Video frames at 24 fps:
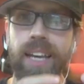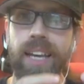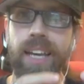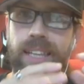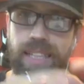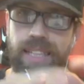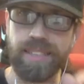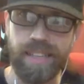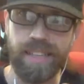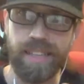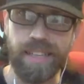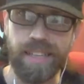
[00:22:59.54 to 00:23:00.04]

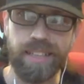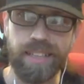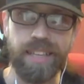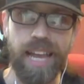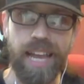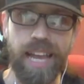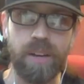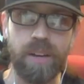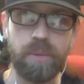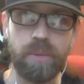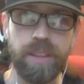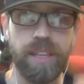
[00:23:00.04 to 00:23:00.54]
and they settle
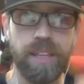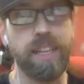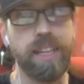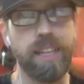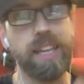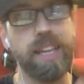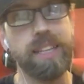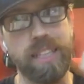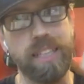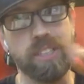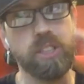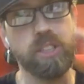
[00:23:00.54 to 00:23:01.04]
down with it
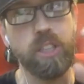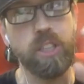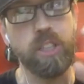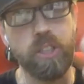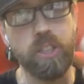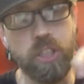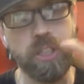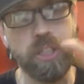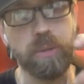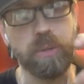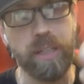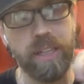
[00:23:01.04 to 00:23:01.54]
and they start
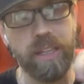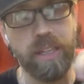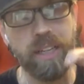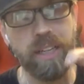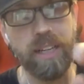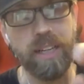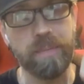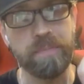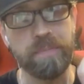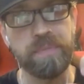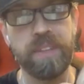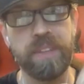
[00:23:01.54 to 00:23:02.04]
chewing
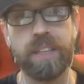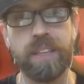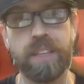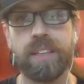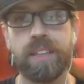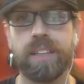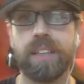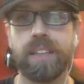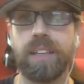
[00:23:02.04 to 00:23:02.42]
on it mm.